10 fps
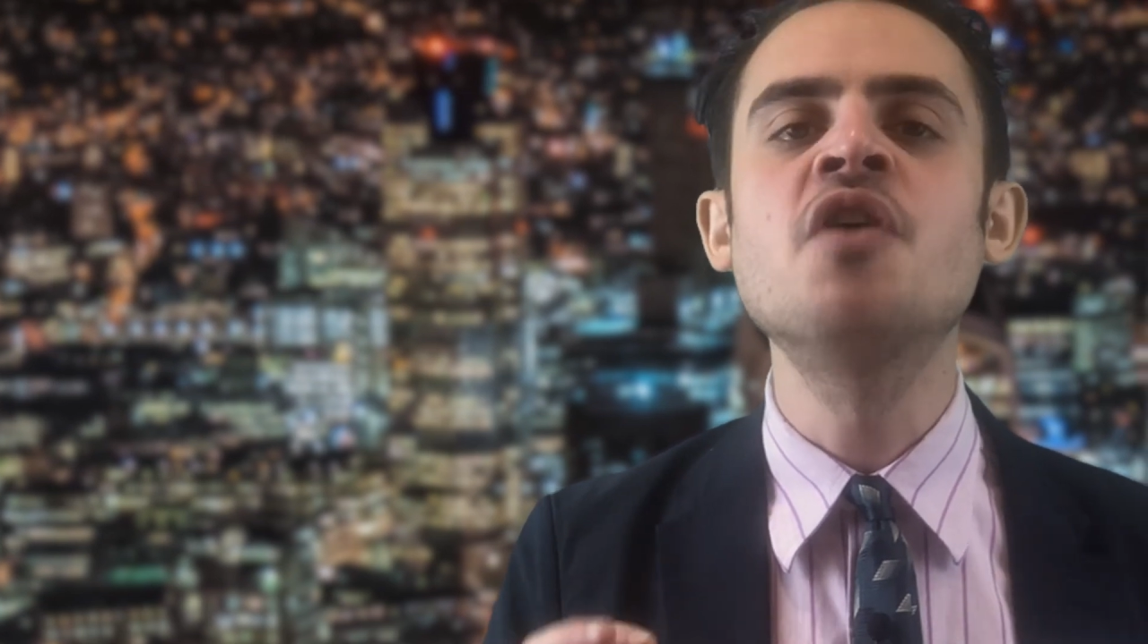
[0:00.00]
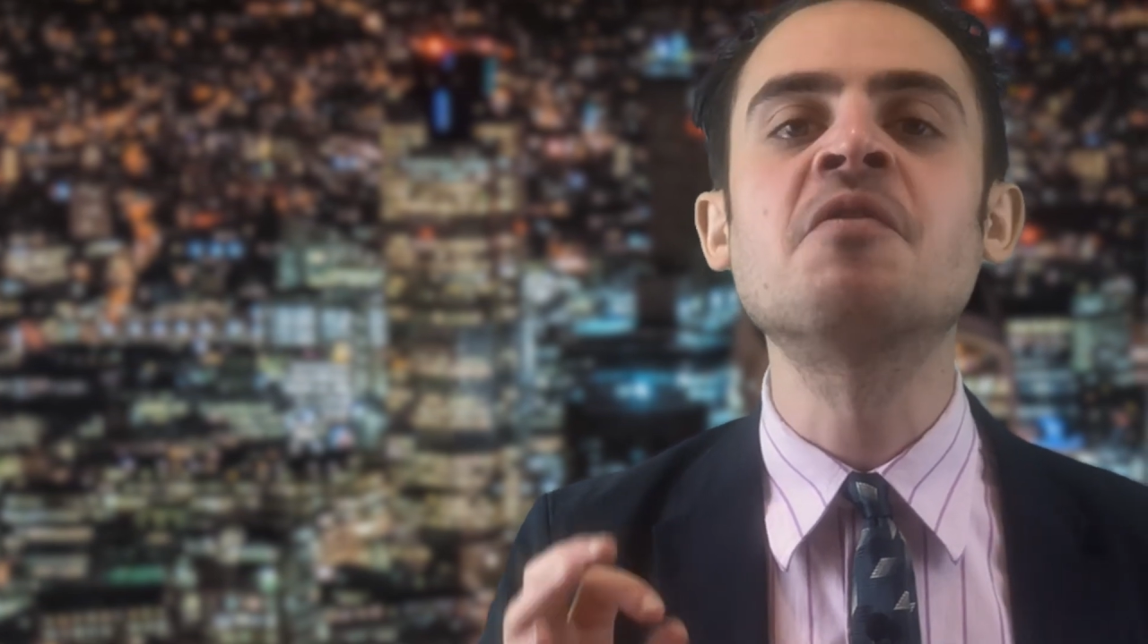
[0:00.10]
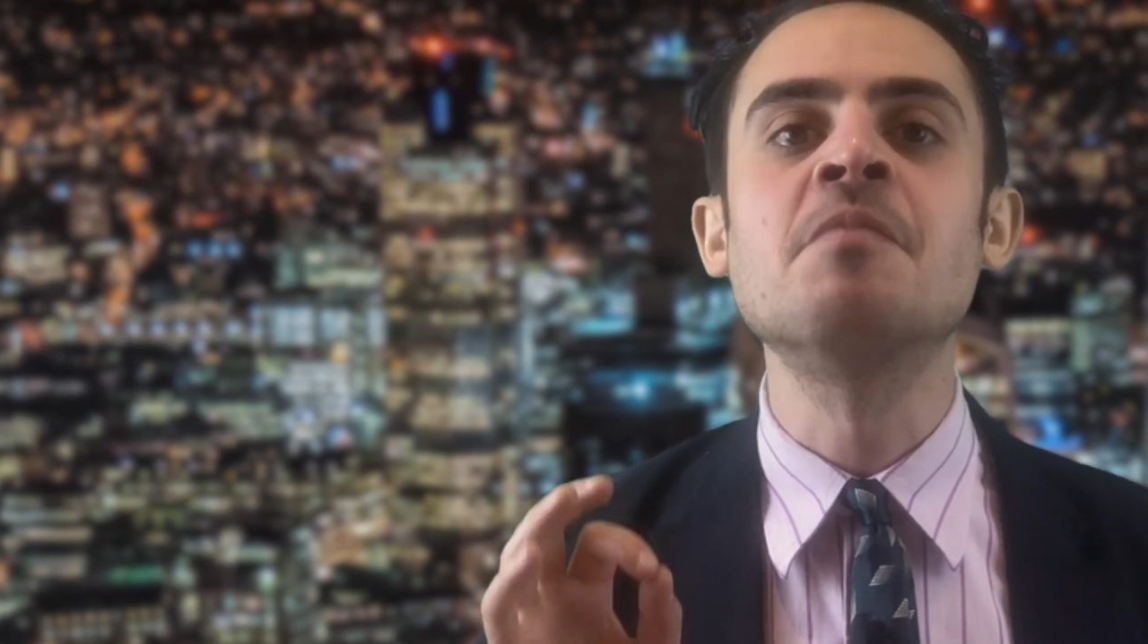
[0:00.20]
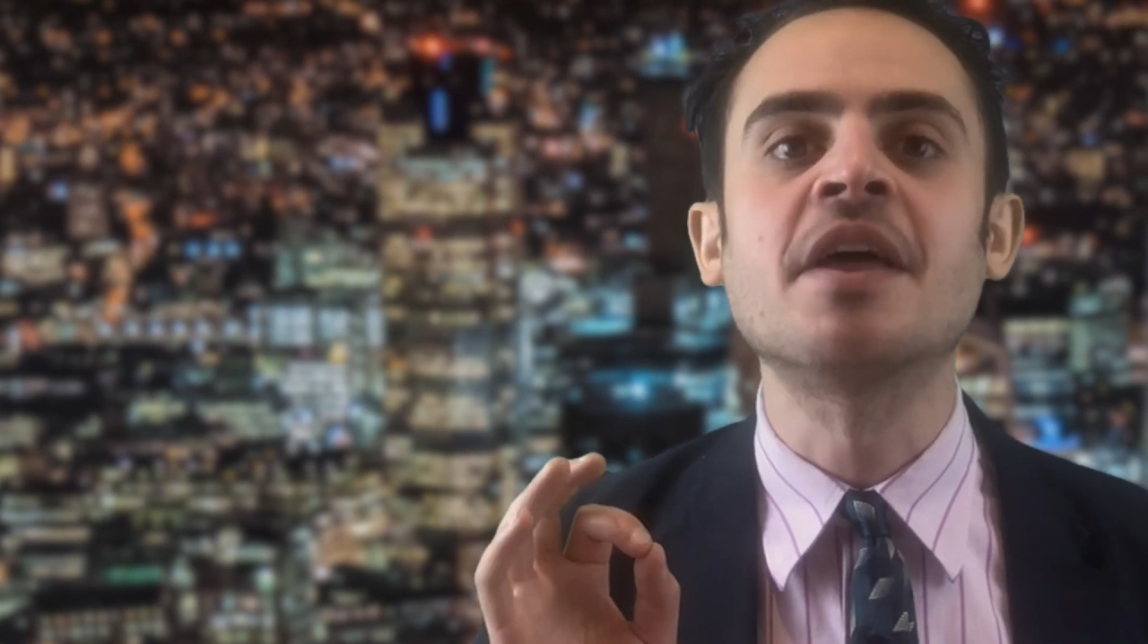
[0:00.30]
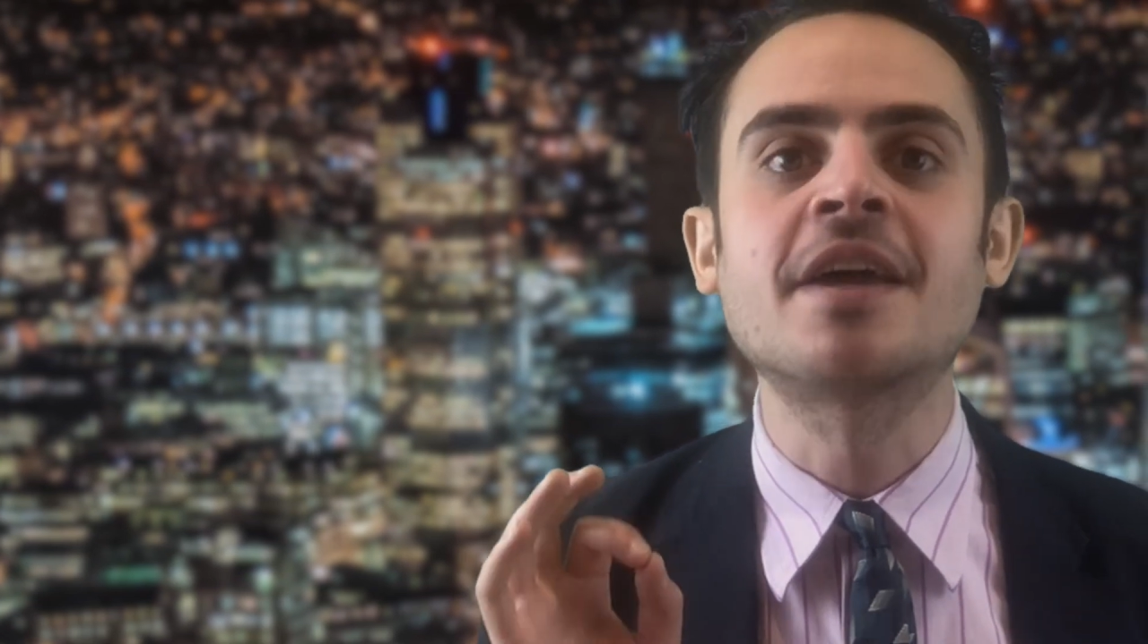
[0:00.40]

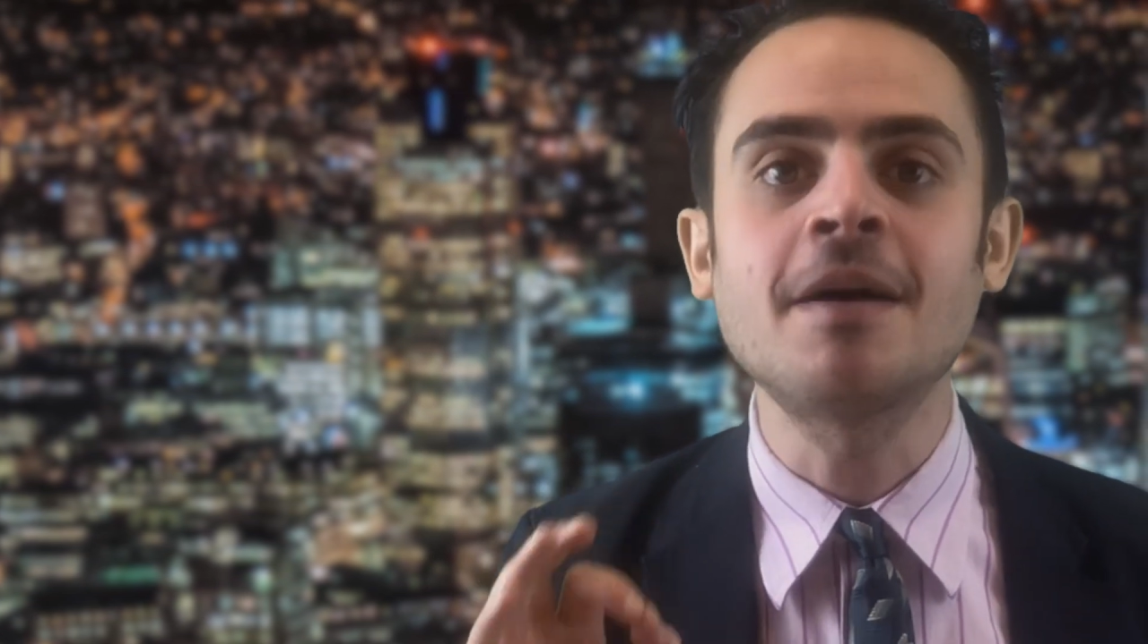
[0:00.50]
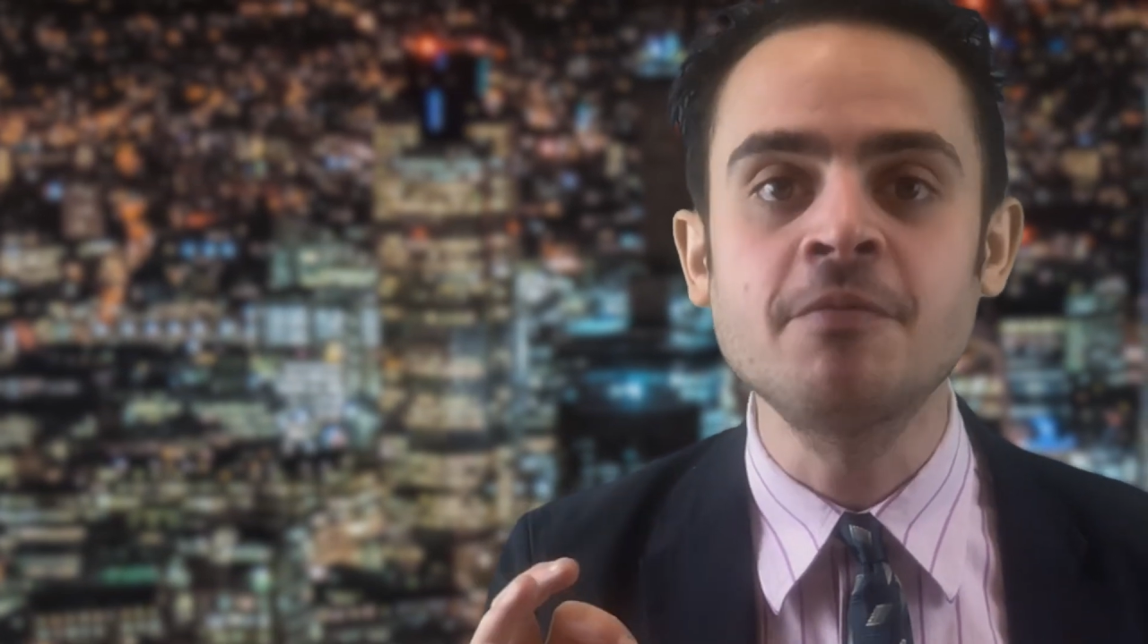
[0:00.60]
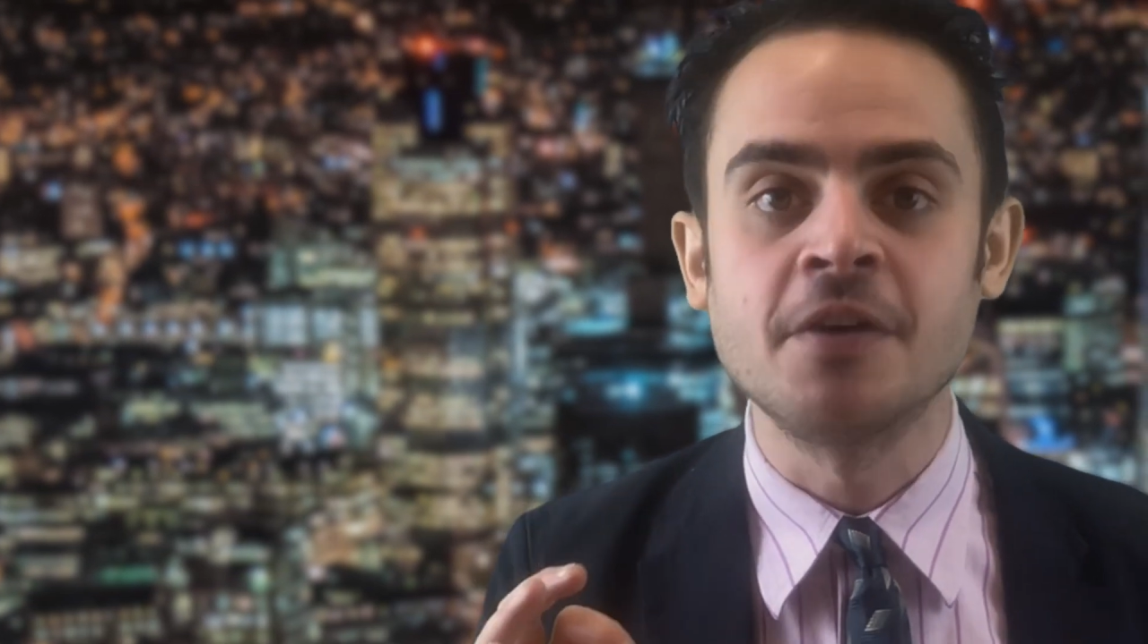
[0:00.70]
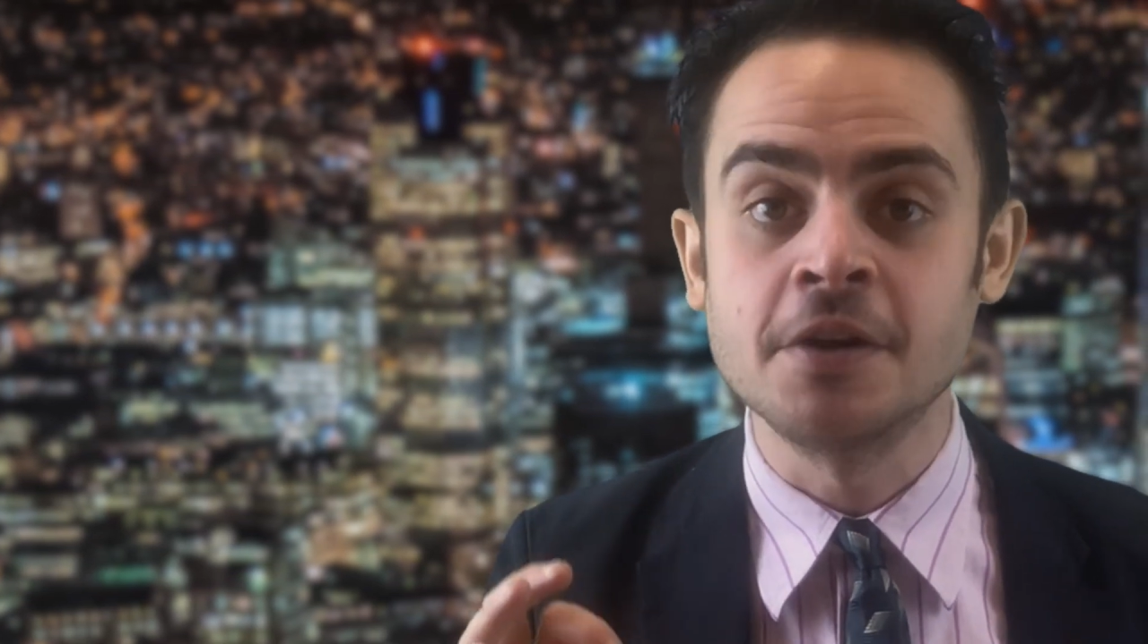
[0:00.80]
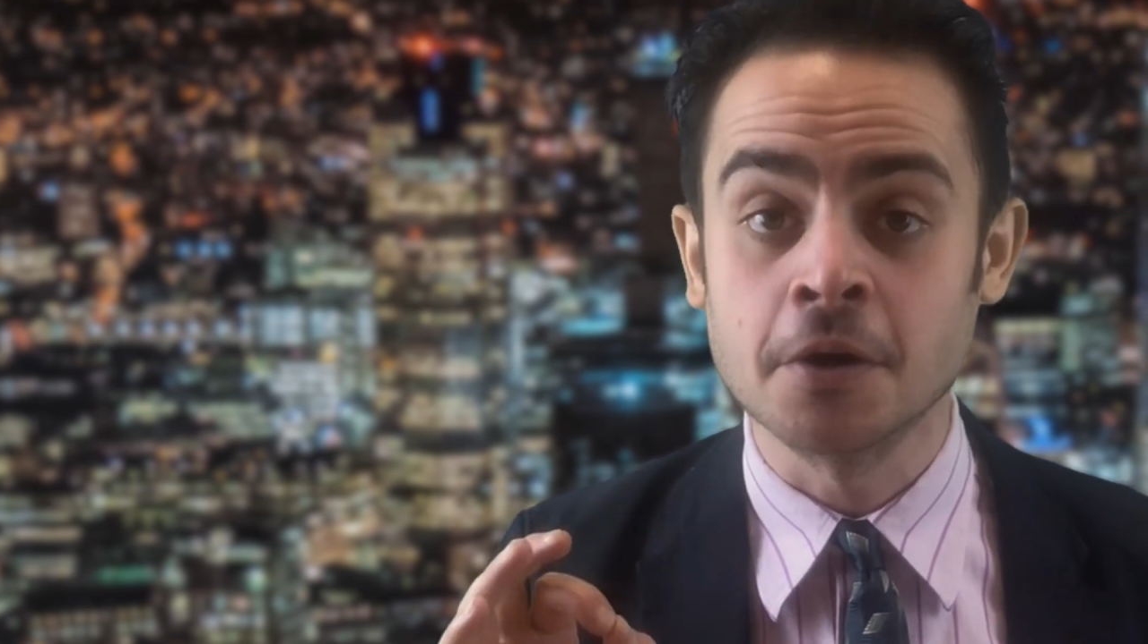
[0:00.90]
from the comfort